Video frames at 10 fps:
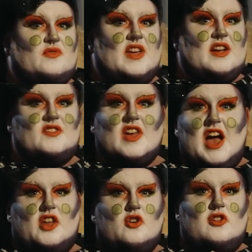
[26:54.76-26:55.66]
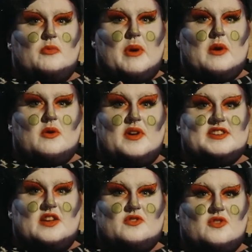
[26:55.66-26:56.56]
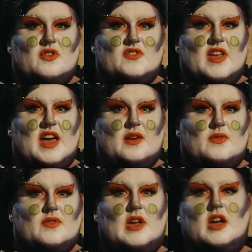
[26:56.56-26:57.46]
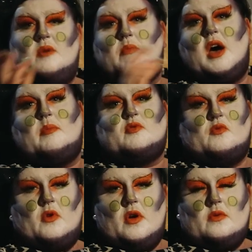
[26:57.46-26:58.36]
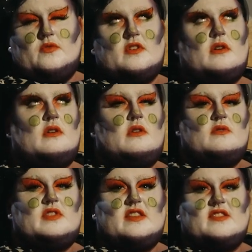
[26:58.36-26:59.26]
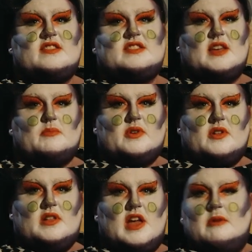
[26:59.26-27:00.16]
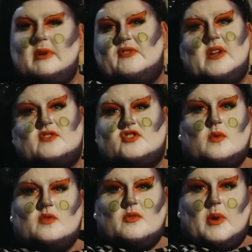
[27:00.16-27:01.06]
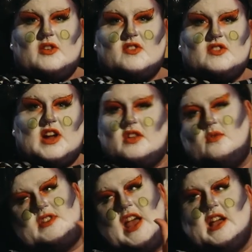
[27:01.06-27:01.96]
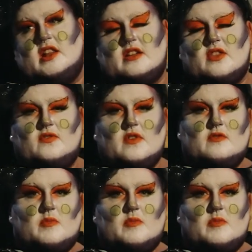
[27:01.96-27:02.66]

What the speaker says: his fingers and all the power went out across the house. Pop groaned. Oh, this is typical. My favourite show is about to start. Go take a look at the fuse